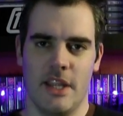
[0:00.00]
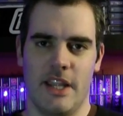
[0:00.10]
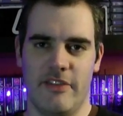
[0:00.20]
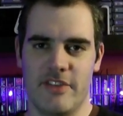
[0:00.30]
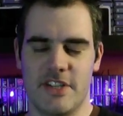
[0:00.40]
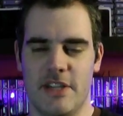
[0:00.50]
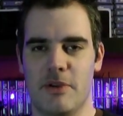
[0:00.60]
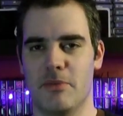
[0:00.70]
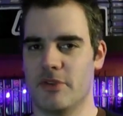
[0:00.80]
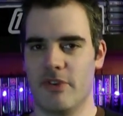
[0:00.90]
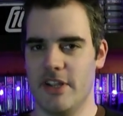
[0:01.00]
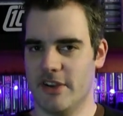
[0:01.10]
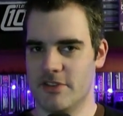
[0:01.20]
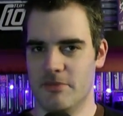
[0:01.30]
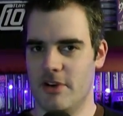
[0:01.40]
If the team come on the radio
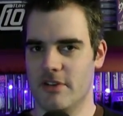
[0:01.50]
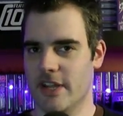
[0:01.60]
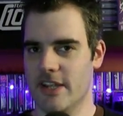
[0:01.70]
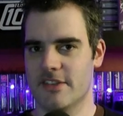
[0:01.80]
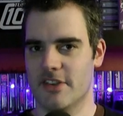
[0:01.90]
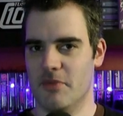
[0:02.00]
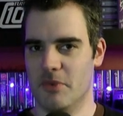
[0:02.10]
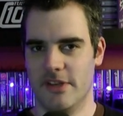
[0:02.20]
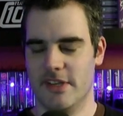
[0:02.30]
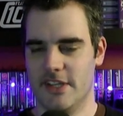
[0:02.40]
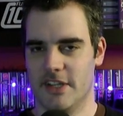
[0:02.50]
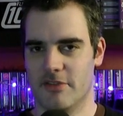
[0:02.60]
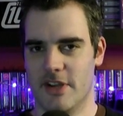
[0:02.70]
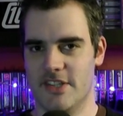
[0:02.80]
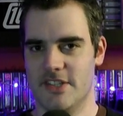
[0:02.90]
to Mark next time when he's leading a
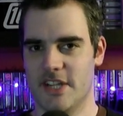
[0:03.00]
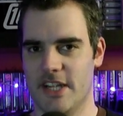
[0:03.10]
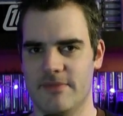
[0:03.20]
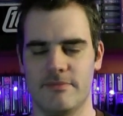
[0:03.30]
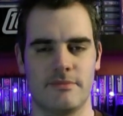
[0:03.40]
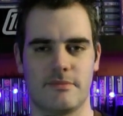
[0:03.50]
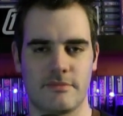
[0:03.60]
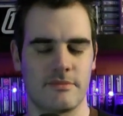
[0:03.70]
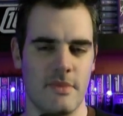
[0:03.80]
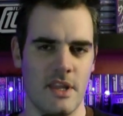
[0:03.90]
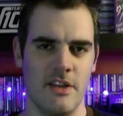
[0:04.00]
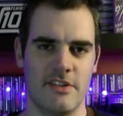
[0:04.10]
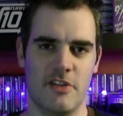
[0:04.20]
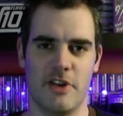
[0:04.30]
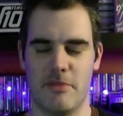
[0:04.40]
race and say,
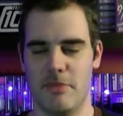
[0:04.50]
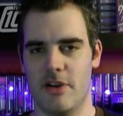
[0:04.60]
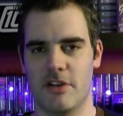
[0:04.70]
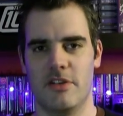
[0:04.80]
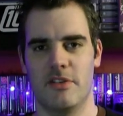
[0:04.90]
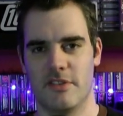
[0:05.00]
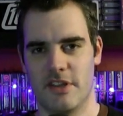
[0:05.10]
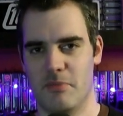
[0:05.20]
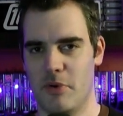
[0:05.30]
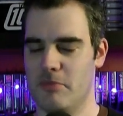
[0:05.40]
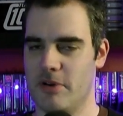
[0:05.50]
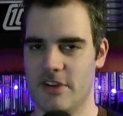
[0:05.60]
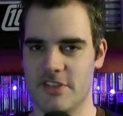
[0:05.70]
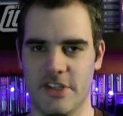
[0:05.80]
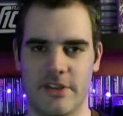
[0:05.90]
"Slow down, Mark, Seb won't
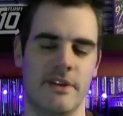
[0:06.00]
pass you,"